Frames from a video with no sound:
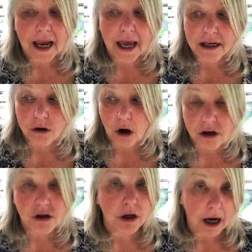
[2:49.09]
I had a
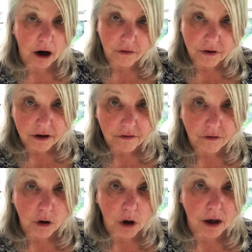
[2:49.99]
Dodge Caravan
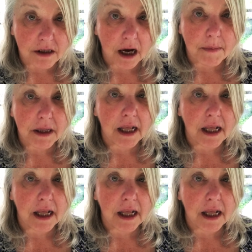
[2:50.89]
for a long time,